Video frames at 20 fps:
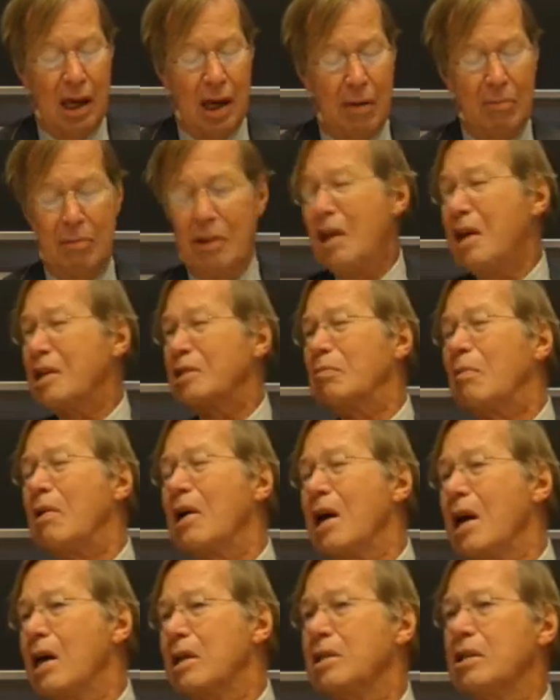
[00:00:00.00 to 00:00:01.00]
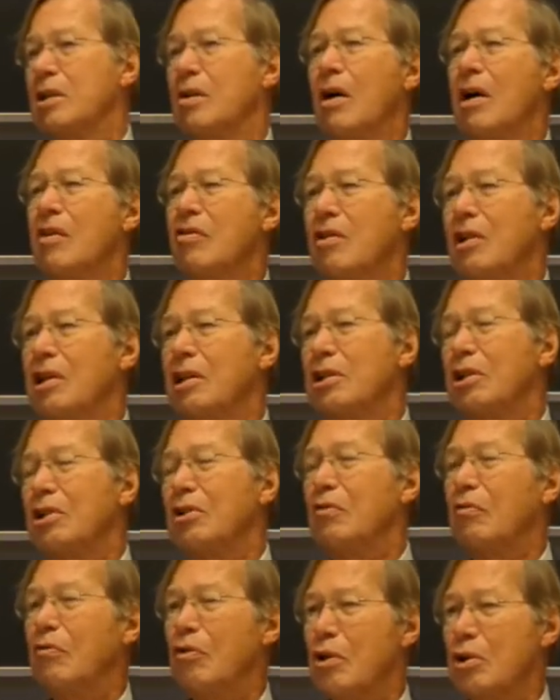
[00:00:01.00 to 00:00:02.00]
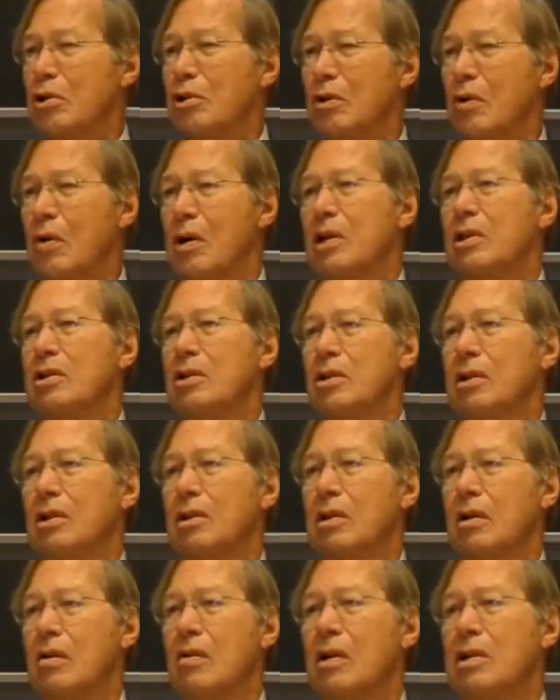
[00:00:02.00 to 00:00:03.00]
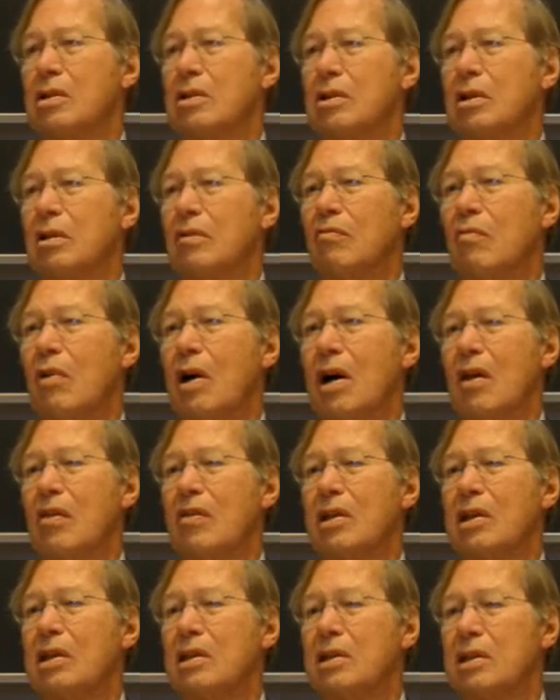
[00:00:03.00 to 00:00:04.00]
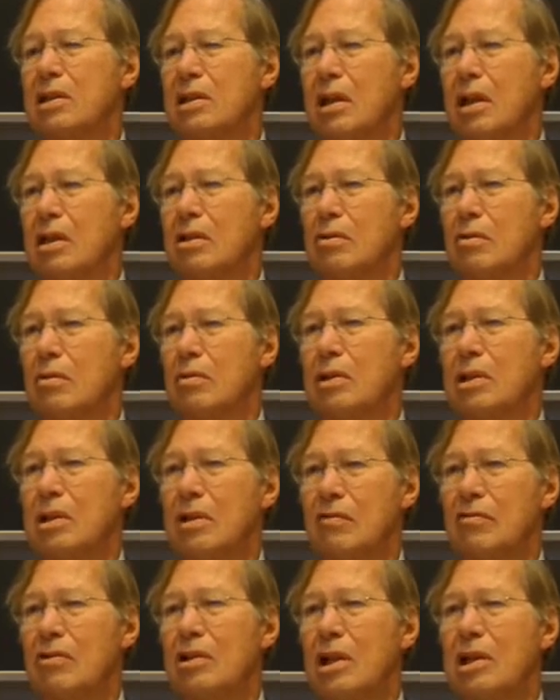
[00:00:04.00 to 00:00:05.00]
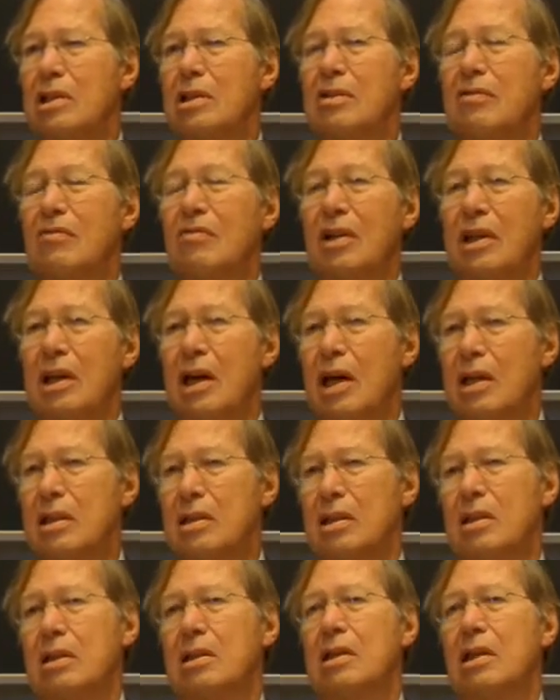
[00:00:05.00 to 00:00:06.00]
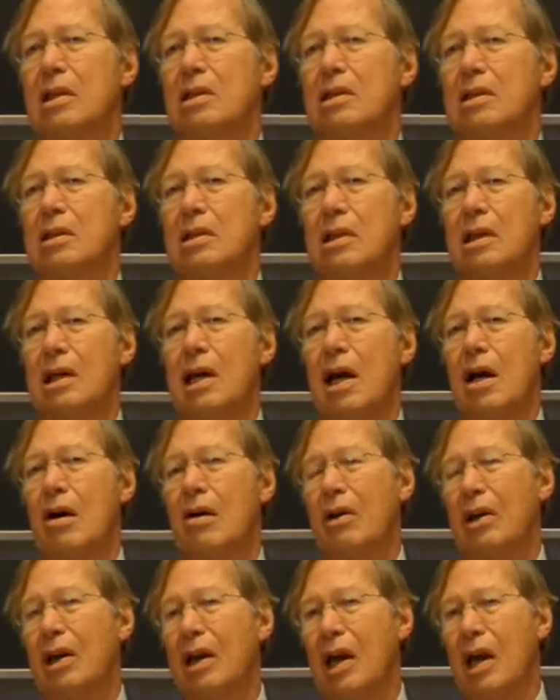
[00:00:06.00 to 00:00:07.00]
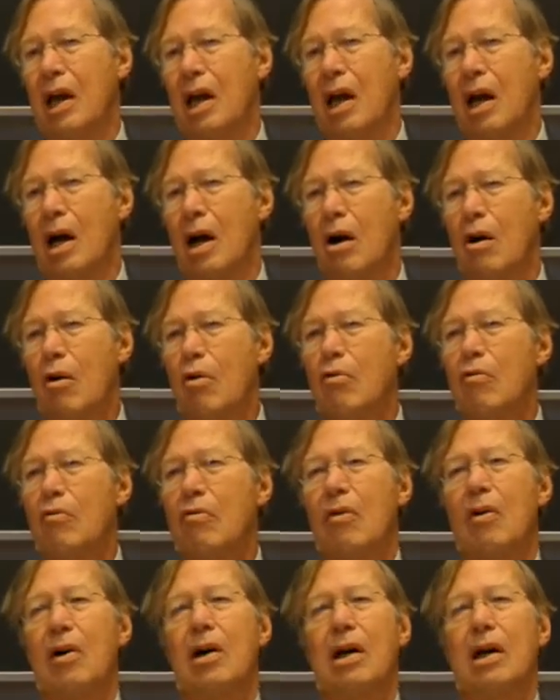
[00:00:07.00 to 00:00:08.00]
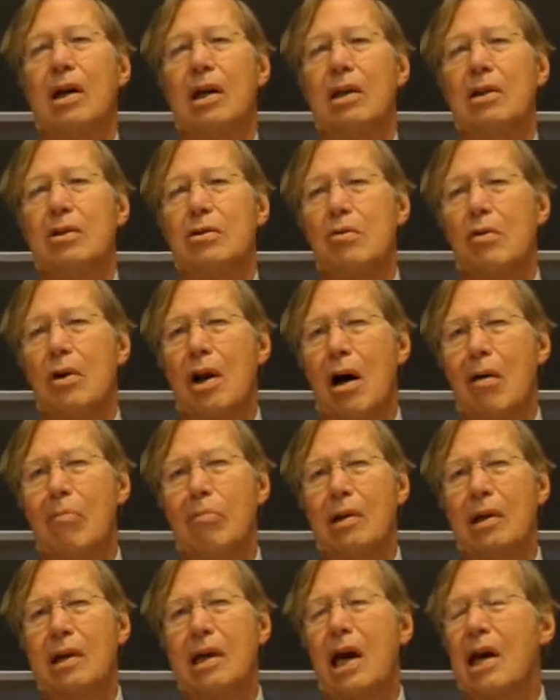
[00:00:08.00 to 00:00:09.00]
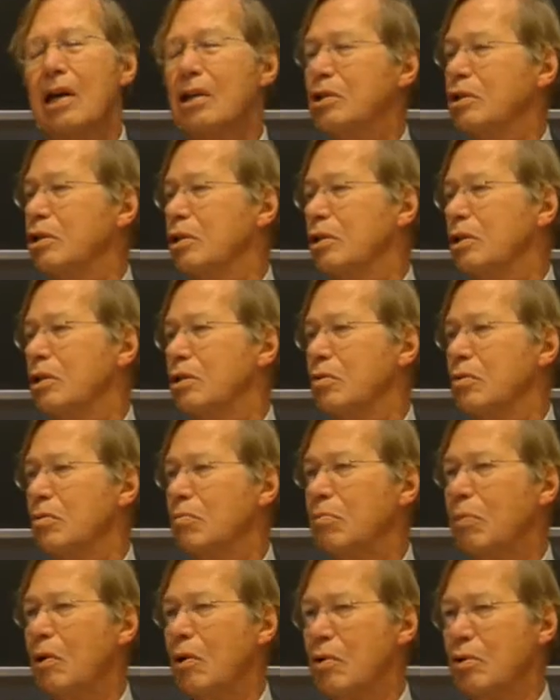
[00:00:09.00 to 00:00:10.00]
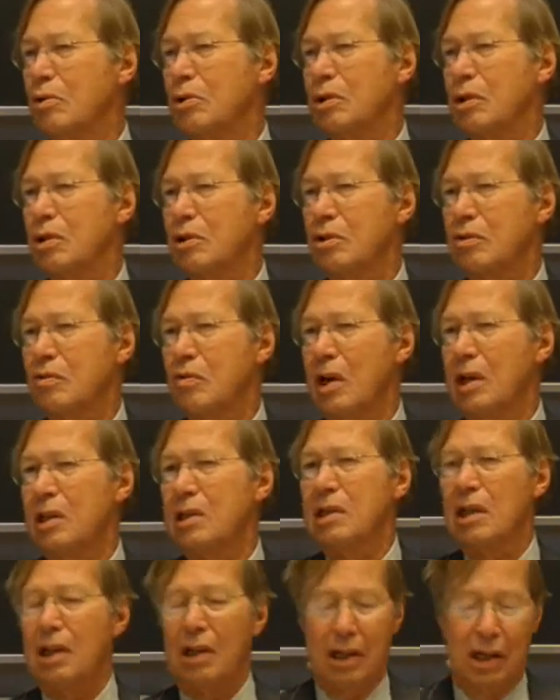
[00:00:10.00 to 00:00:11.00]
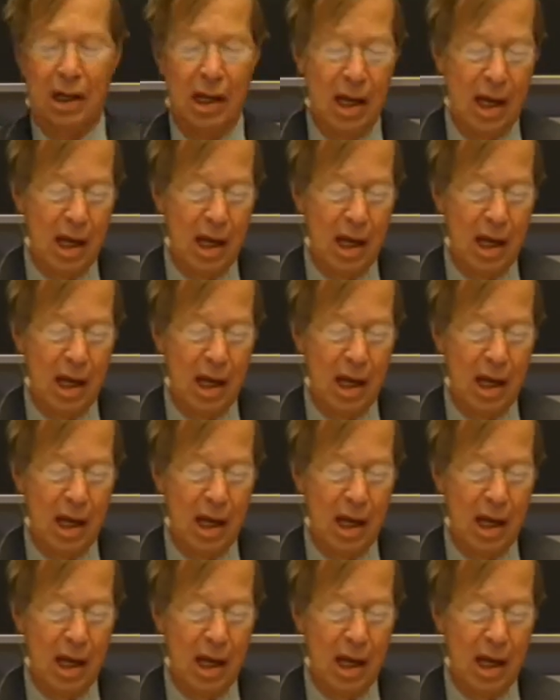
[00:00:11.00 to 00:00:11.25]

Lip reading: I mean, that's my answer, I think, to the first question, the question of why the constitutive justification doesn't carry over into an obligation to impose constraints on